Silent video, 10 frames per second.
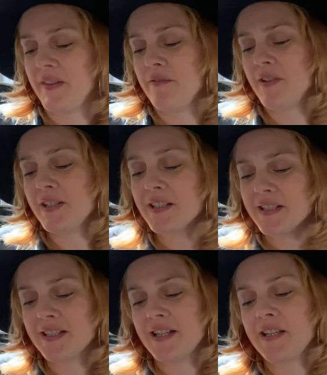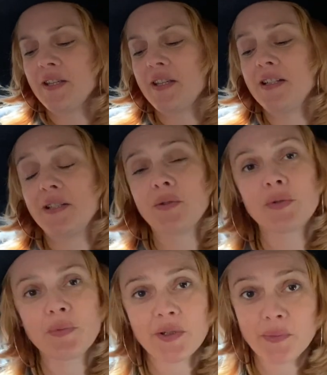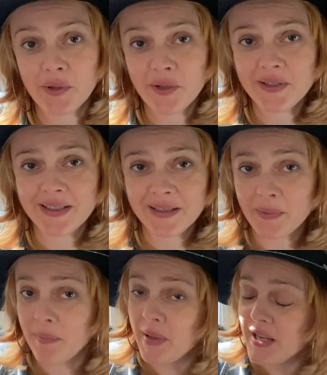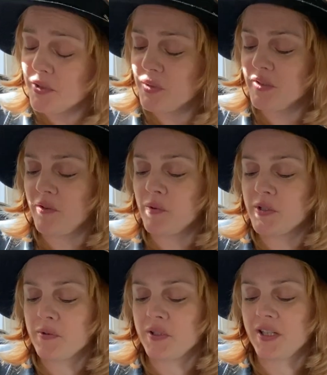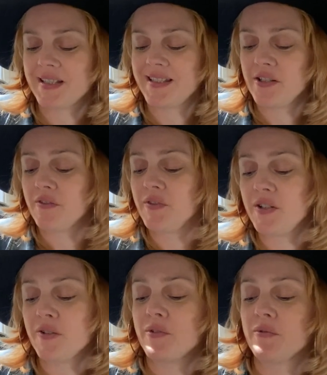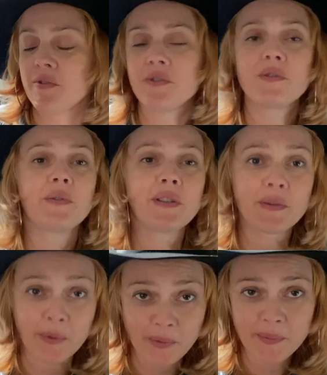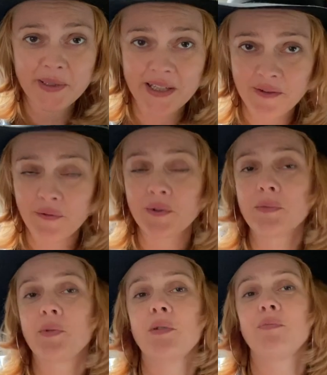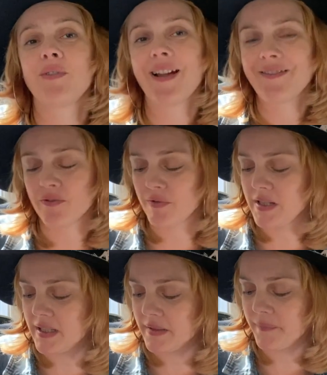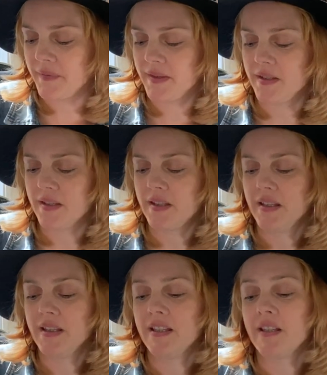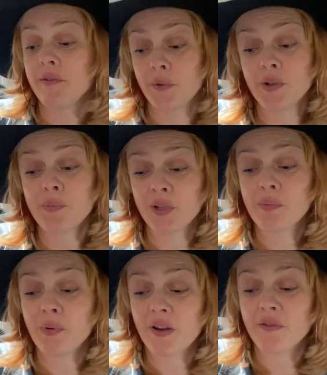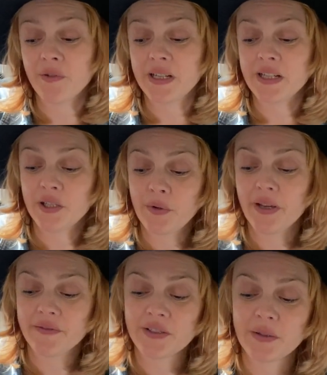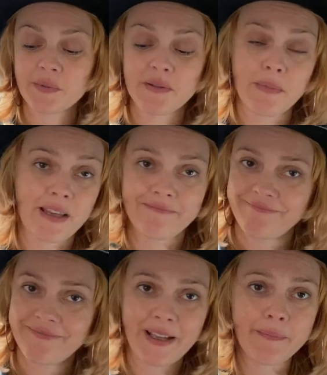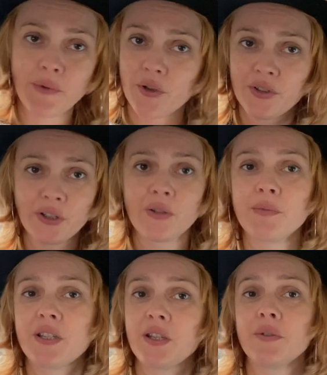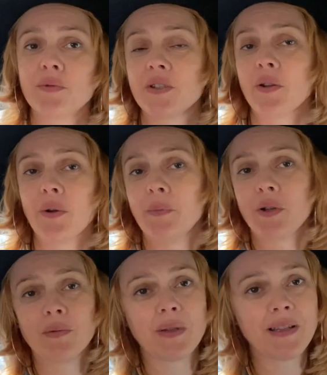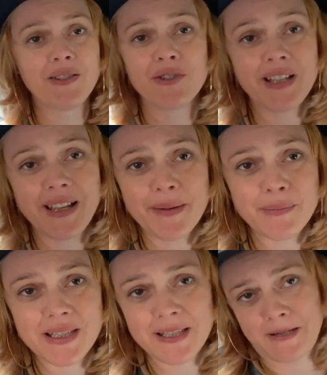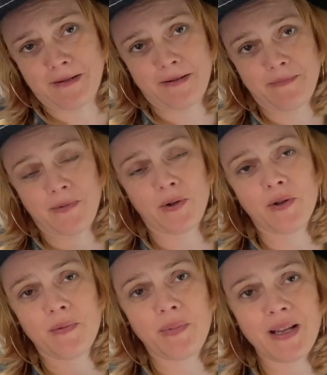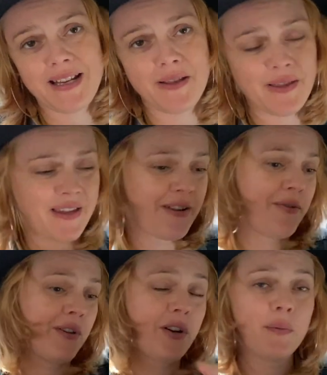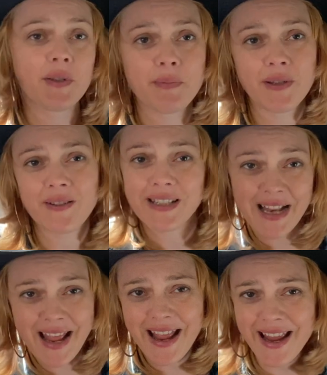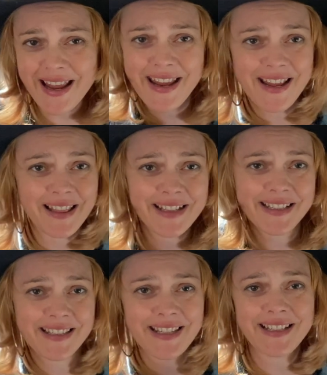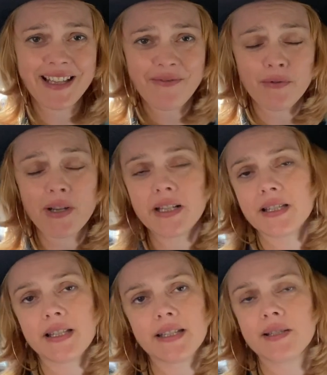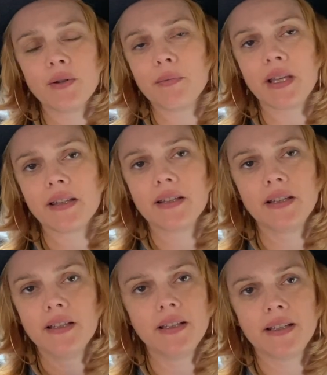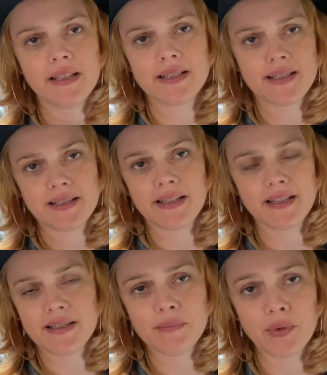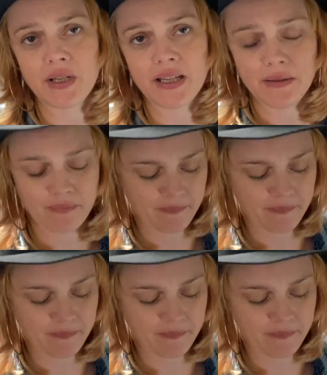if it does, take a look at the description box below. It's my Patreon if you want to watch extended videos. There's also a link to my website if you want to book a private reading. If you want to book a private reading, you have to come to me. I'm not going to come to you, so I'm not going to be in your D Ms. I'm not going to be down there in the comments below saying, hey, let's let's have a read. So that's not me. That's that's somebody